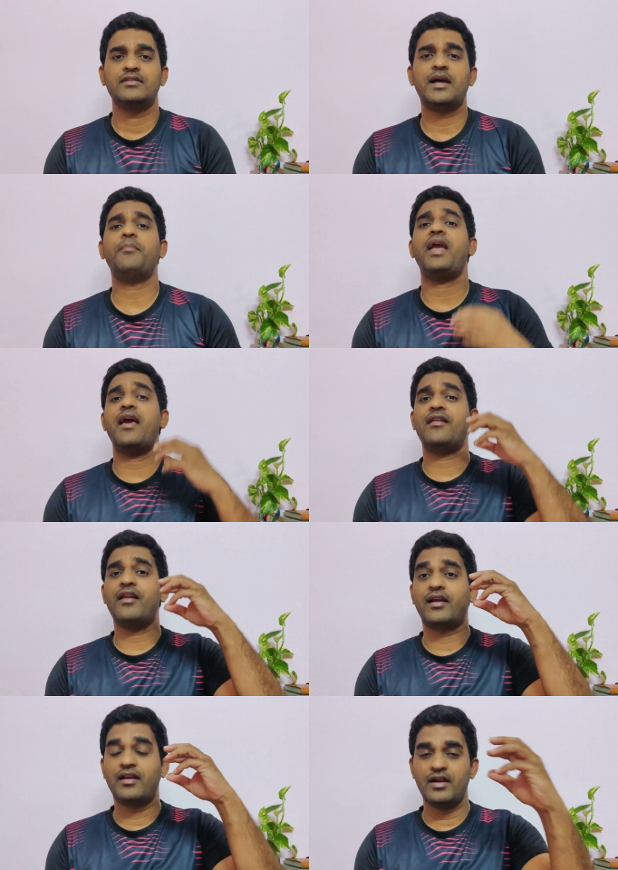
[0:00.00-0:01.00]
some
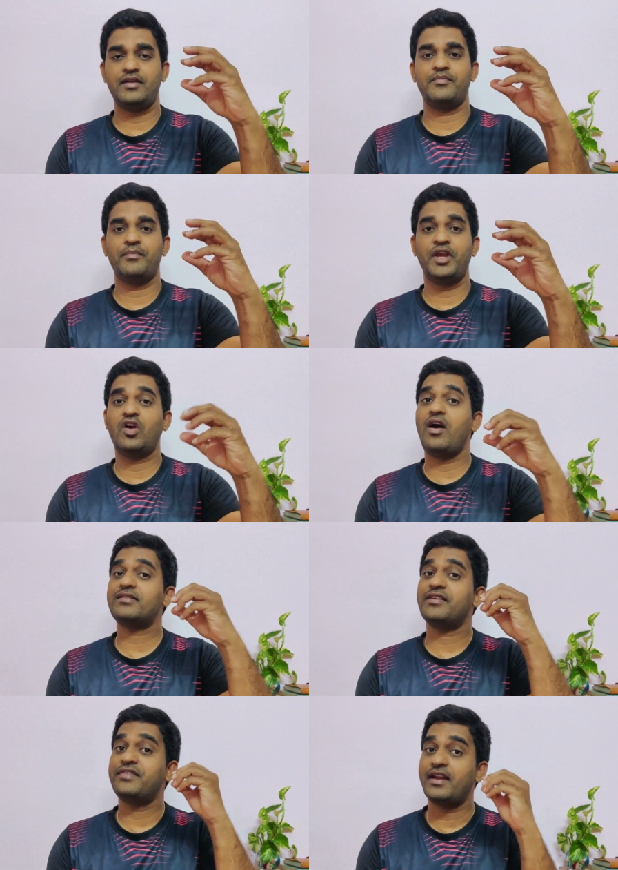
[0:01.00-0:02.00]
error occurred,
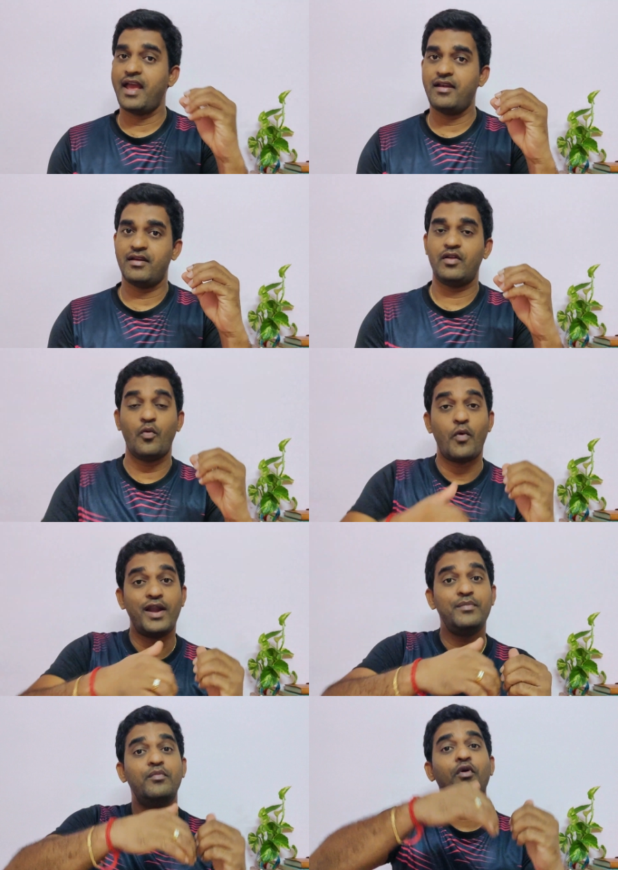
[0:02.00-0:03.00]
because of that error
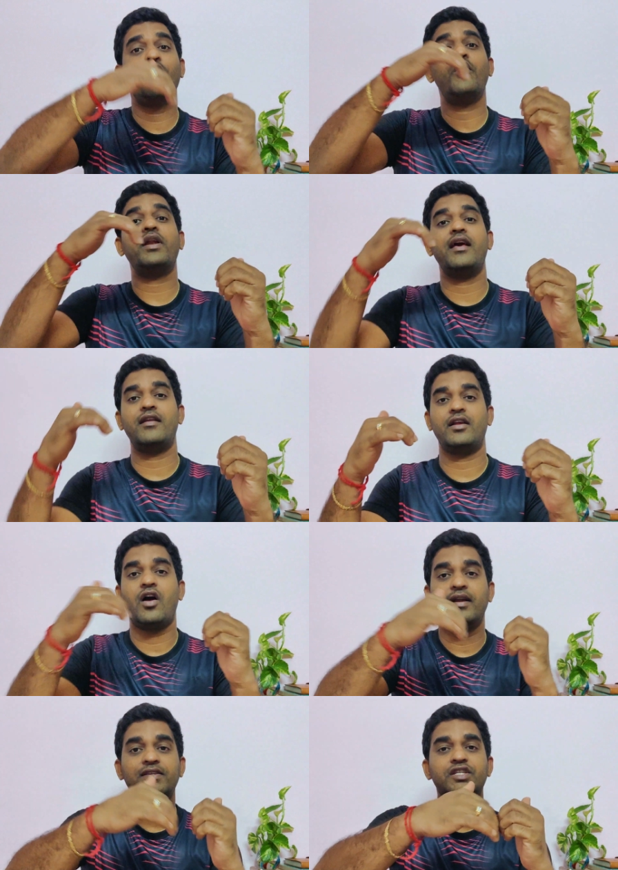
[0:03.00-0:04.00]
one more error,
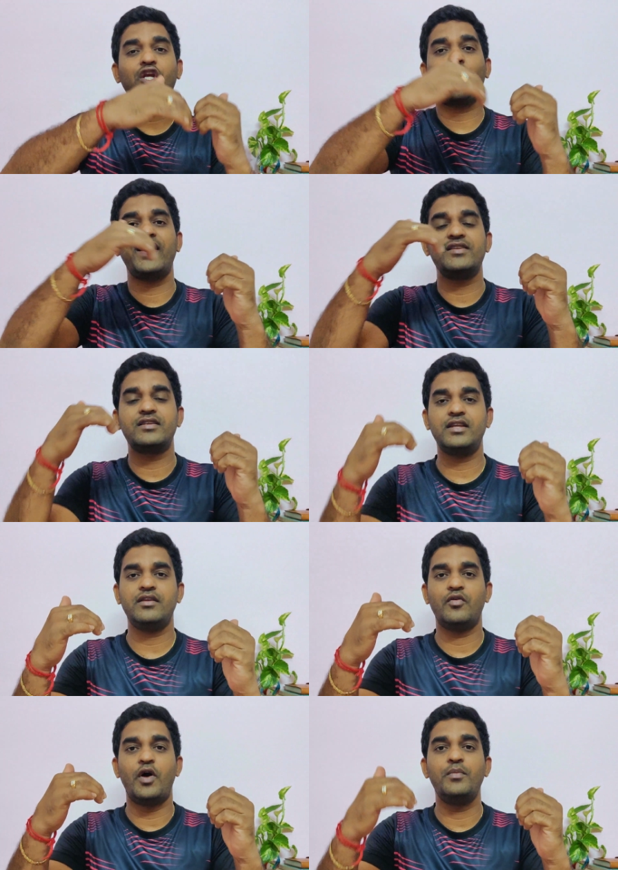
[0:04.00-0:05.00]

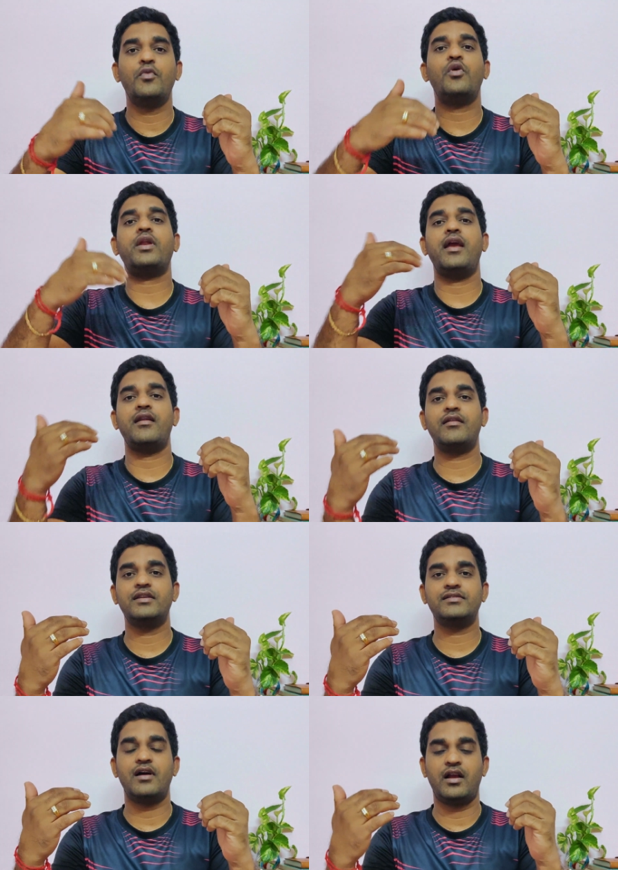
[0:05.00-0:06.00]
consequently one more
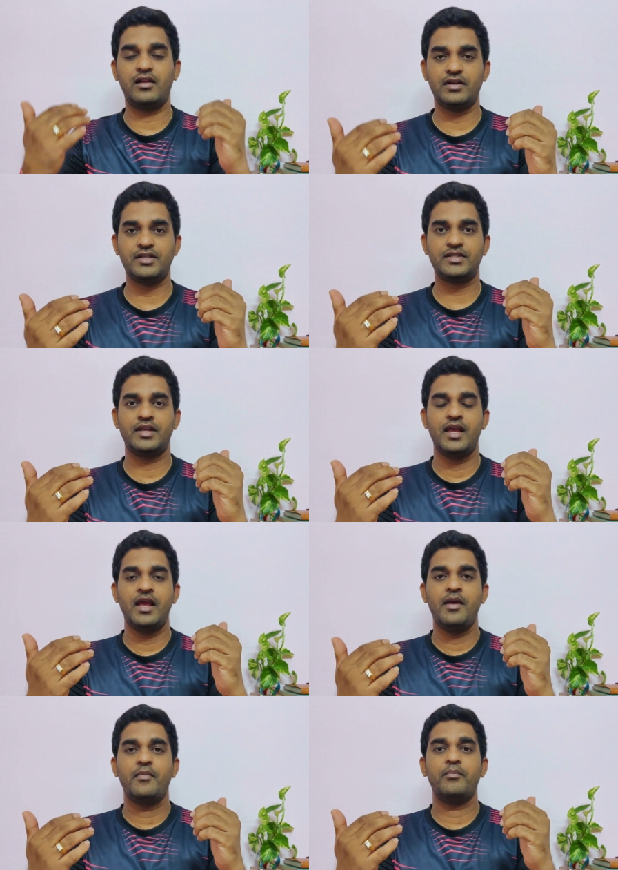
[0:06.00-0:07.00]
error is occurs.
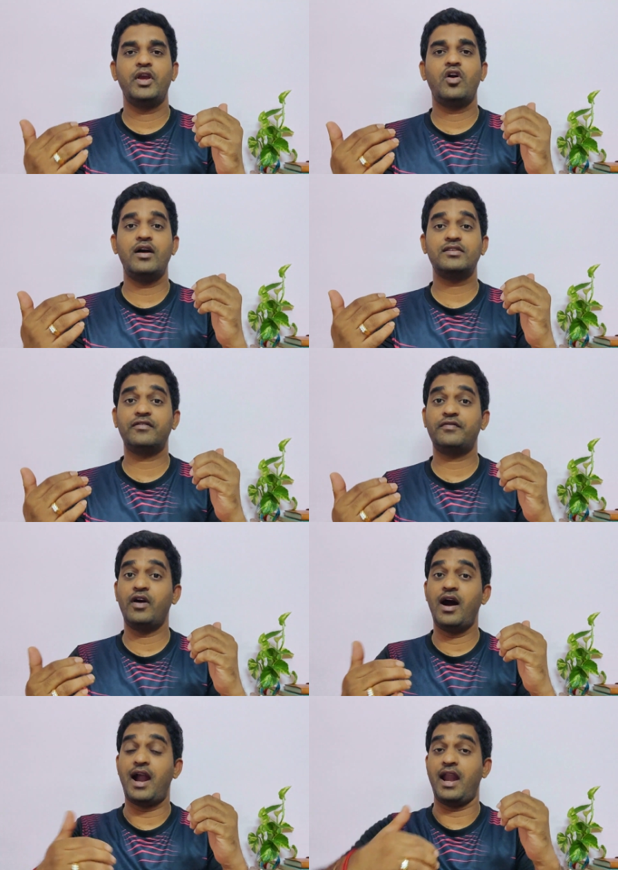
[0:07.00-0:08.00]
Because
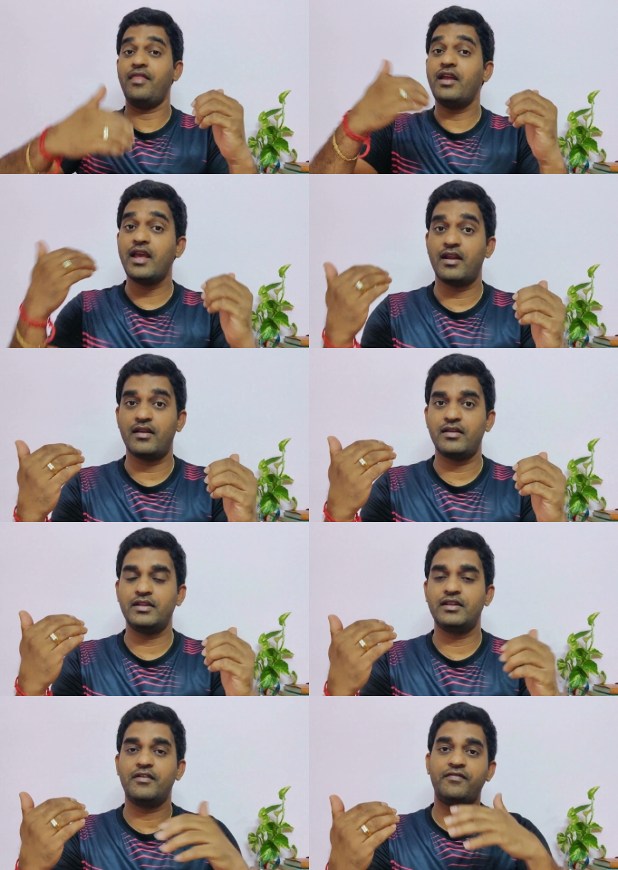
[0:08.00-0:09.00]
of another
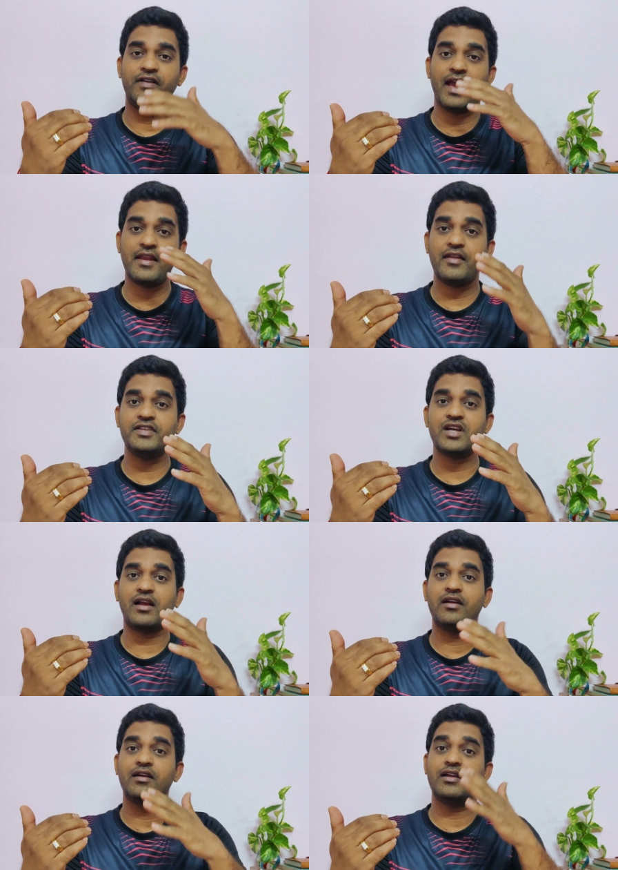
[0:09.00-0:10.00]
error, the error which
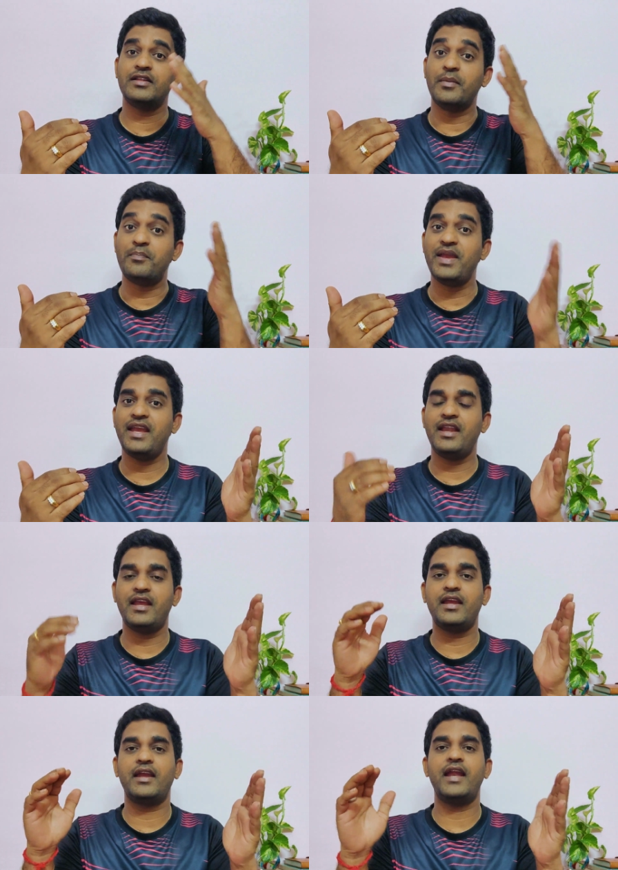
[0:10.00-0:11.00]
occurred in the
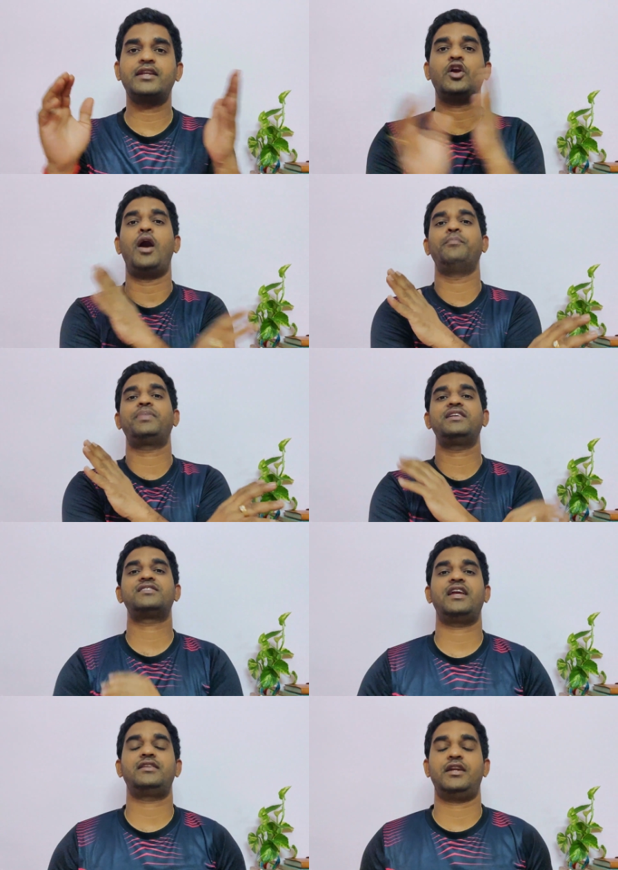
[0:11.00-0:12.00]
beginning get
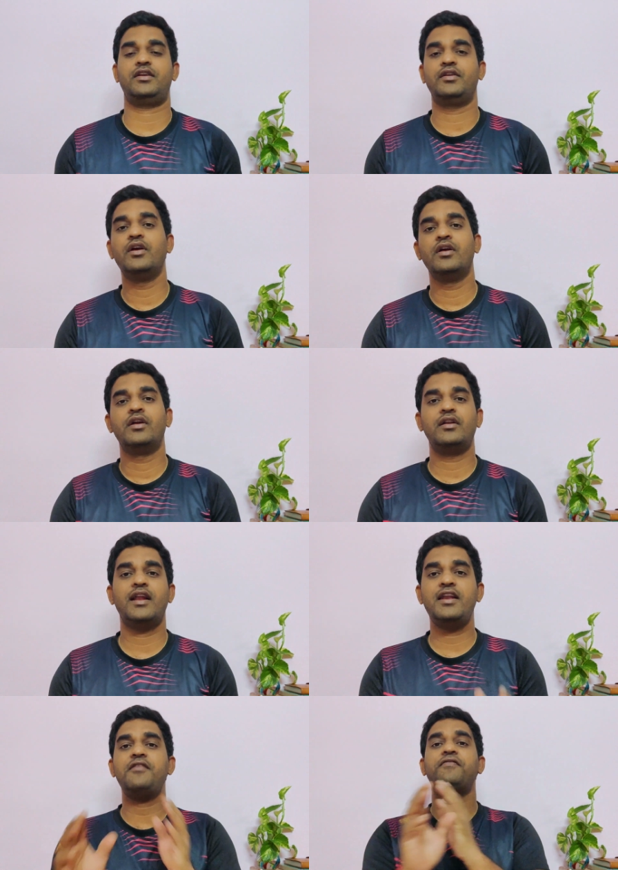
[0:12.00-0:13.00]
compensated,
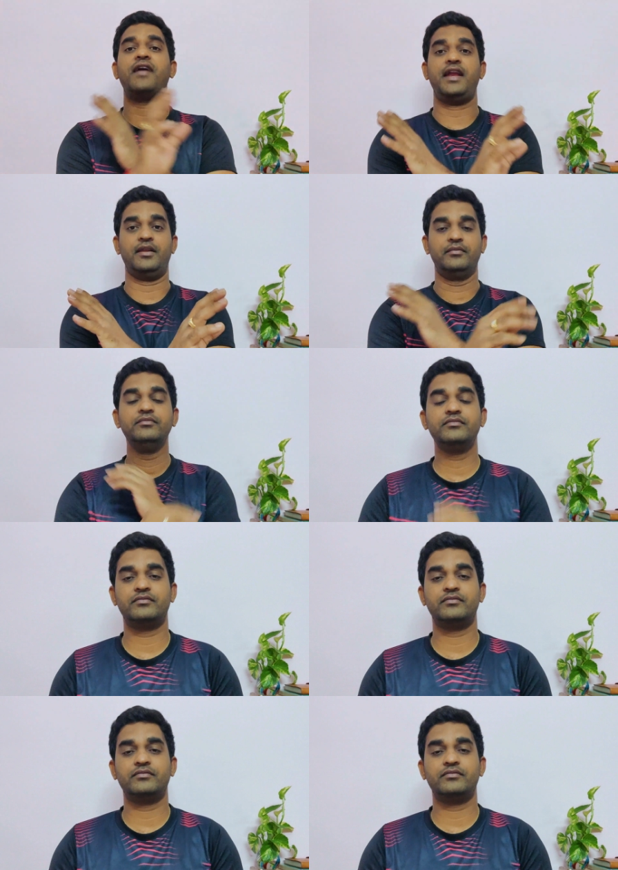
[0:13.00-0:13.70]
nullified.